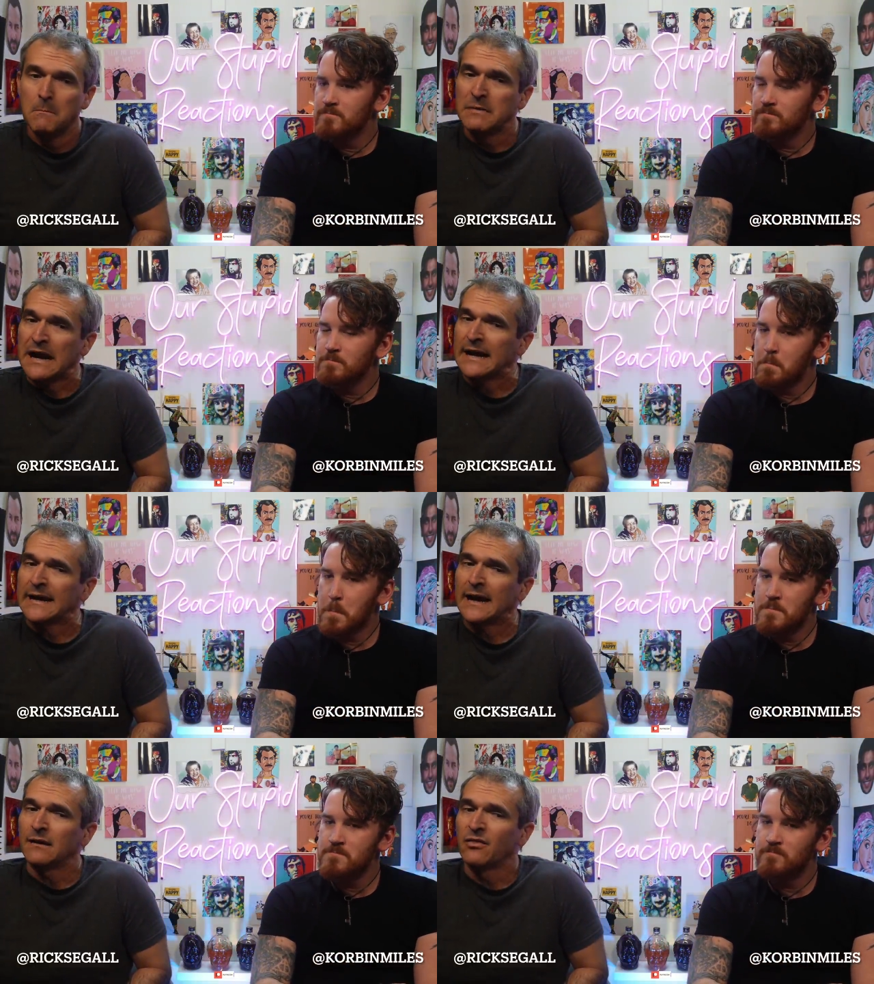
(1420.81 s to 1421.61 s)
Speaker 1: but I
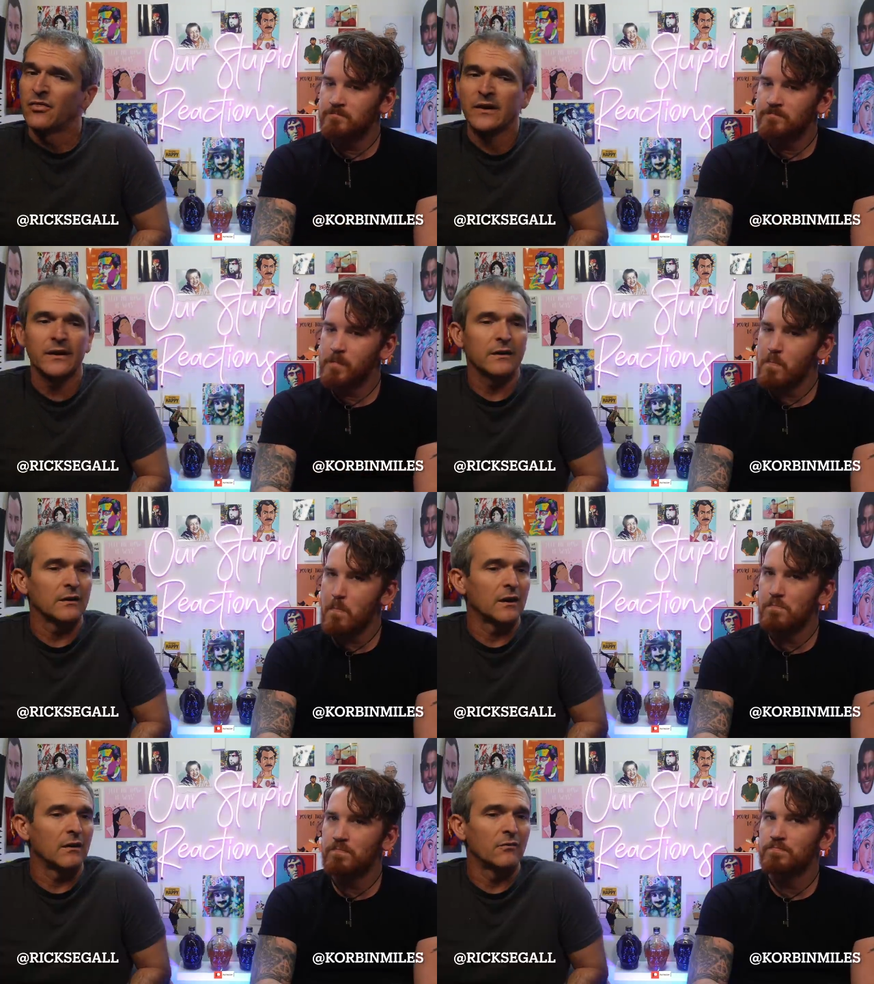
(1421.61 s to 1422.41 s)
can't think
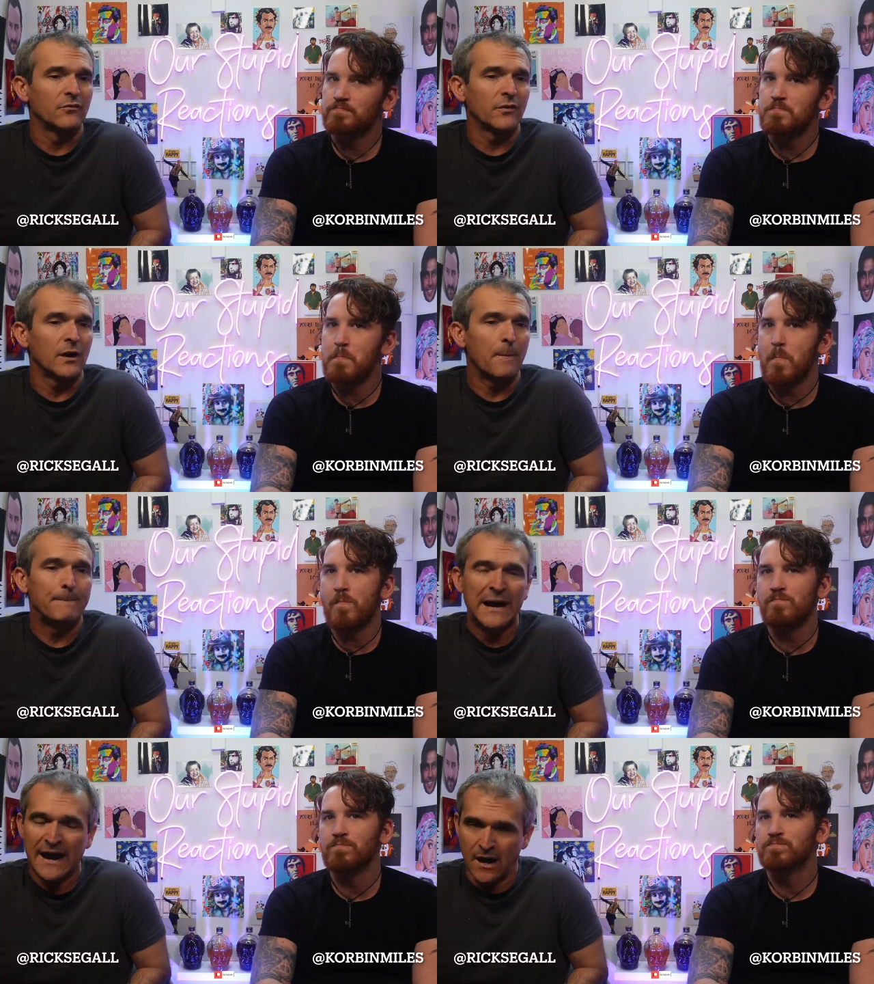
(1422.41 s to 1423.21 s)
of a
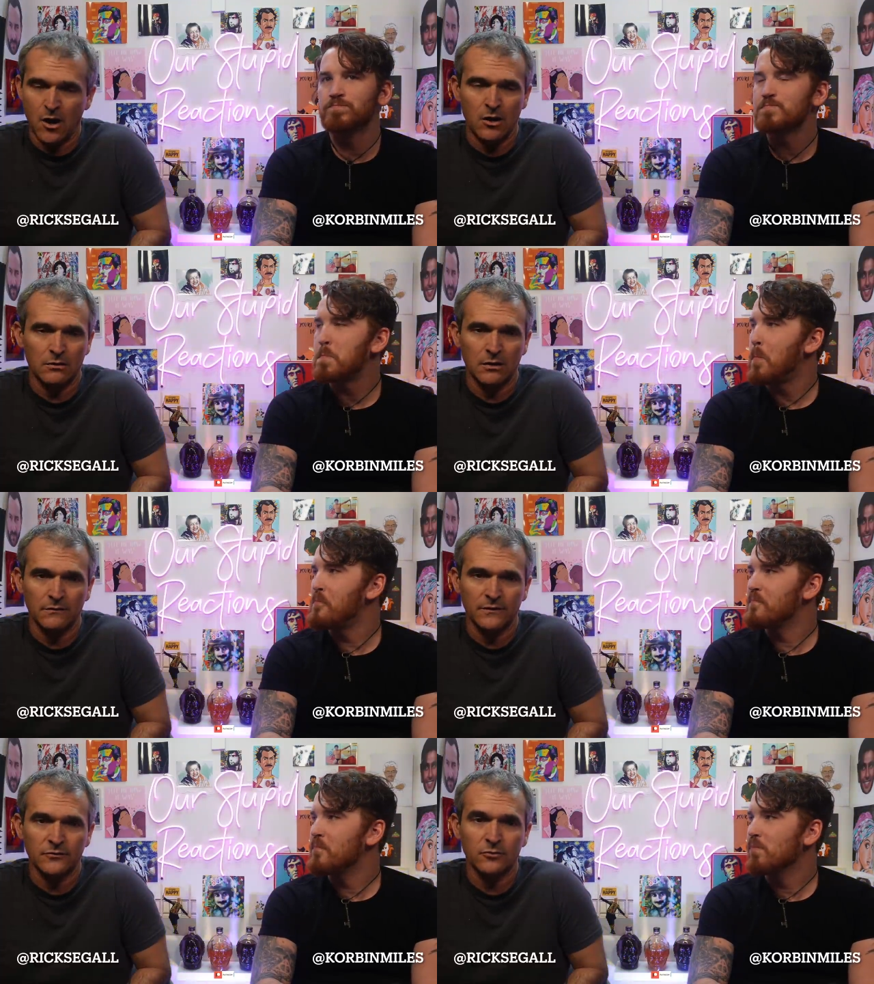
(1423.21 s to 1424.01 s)
pair
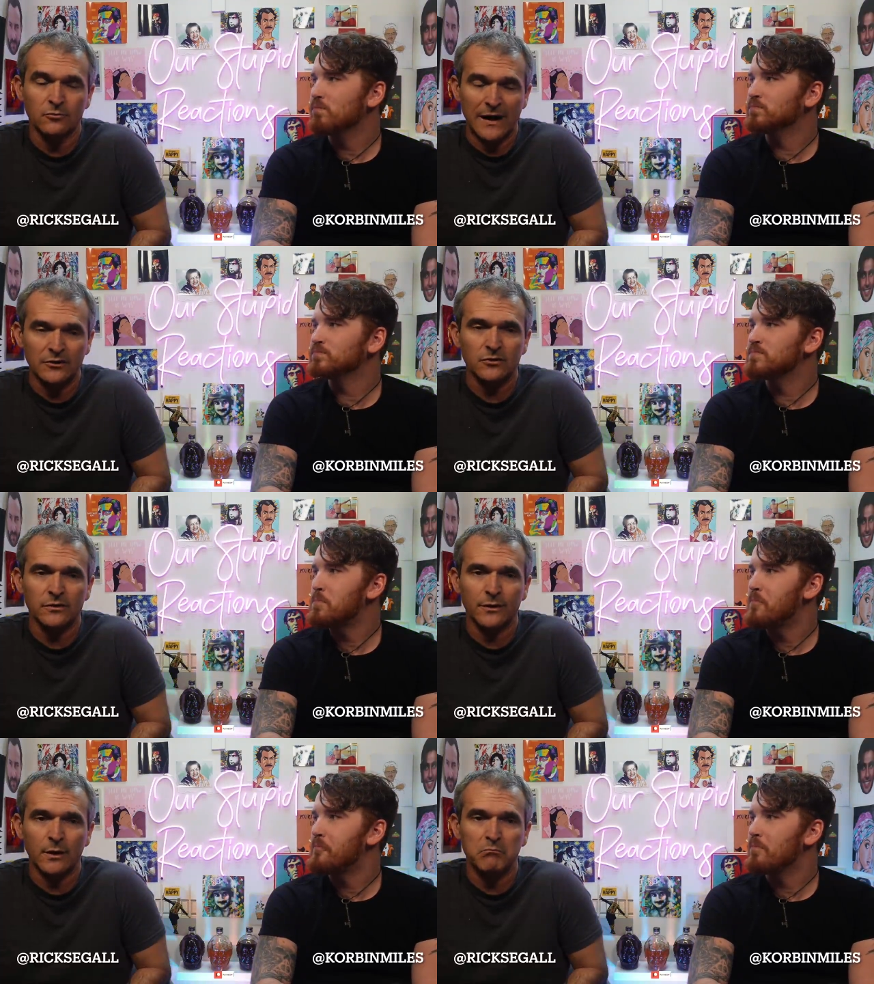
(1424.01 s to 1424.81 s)
of a director
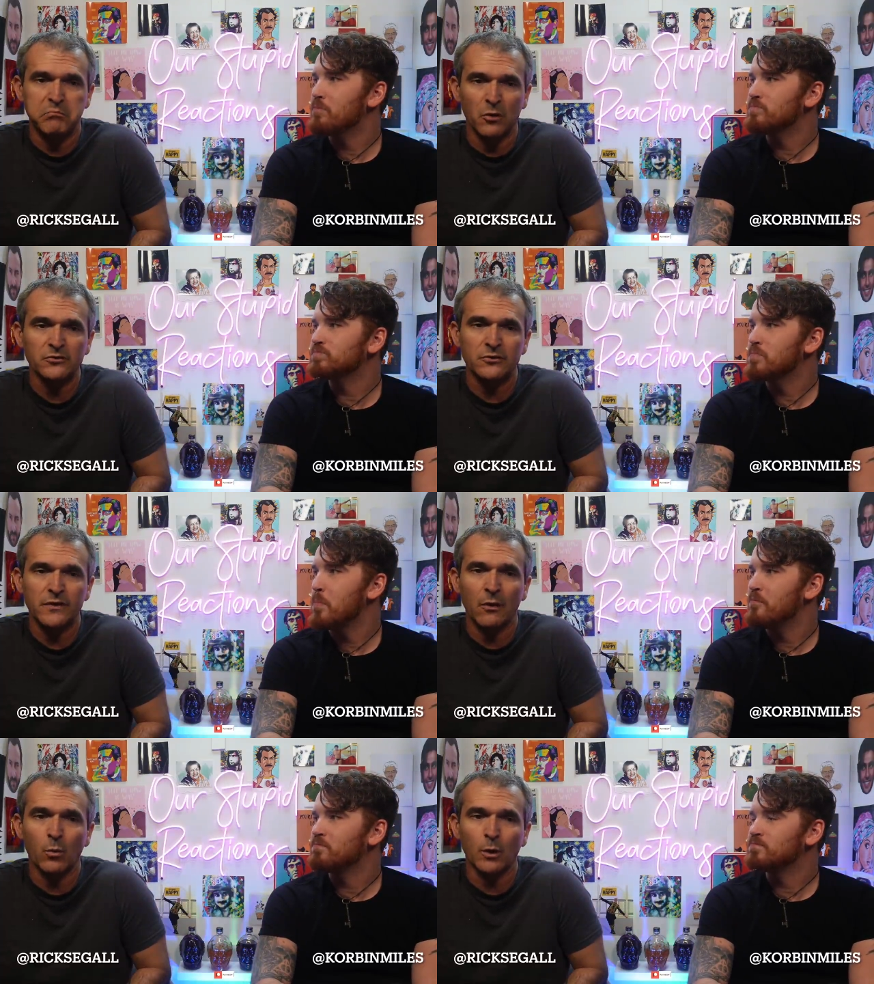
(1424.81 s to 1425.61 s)
and a composer
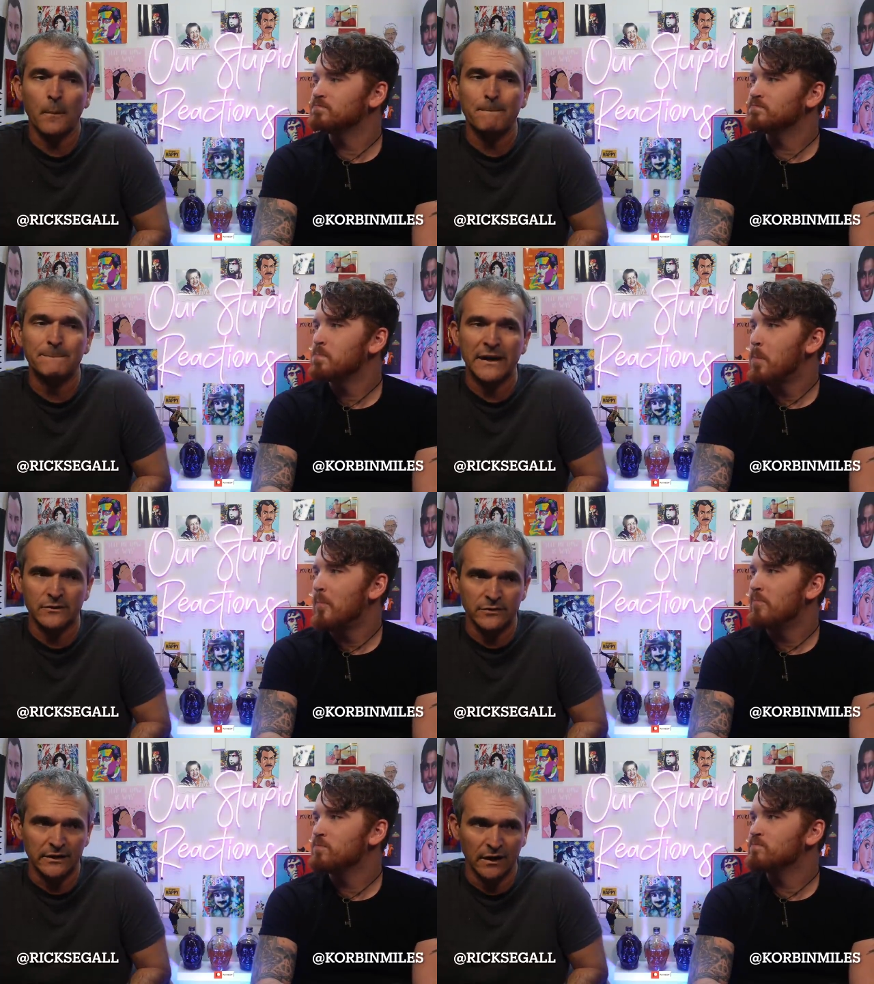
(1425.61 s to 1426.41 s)
that work
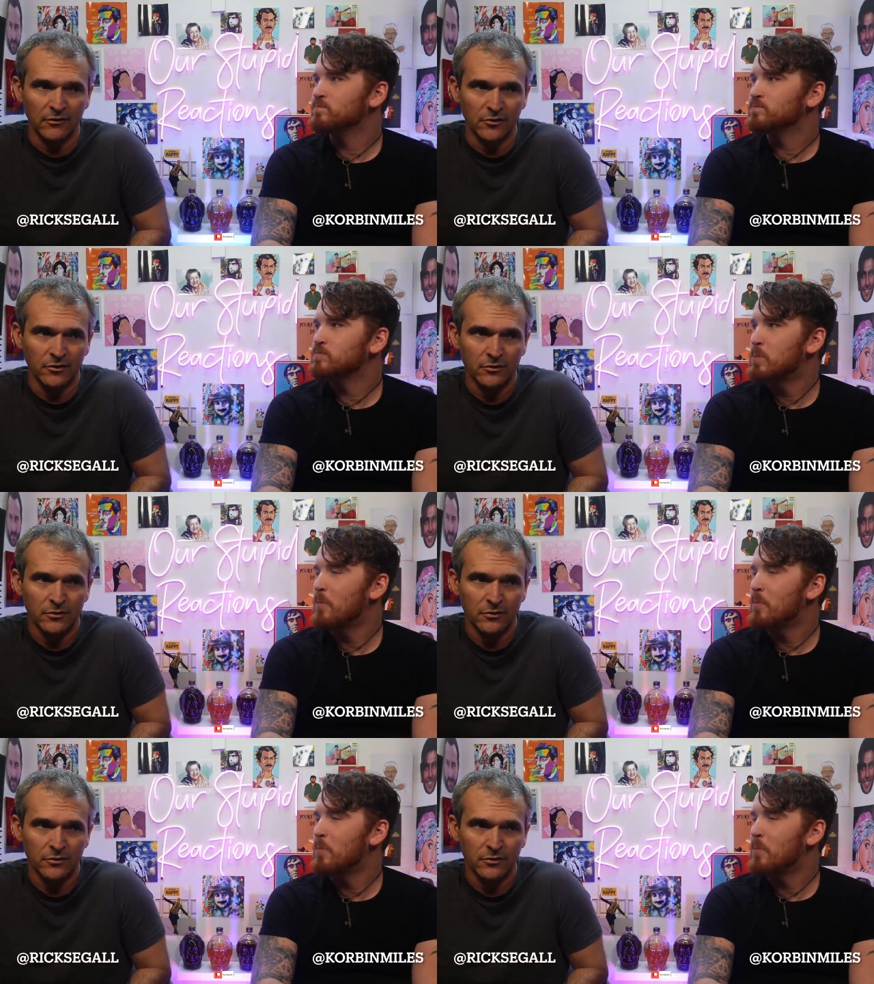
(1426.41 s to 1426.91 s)
better together.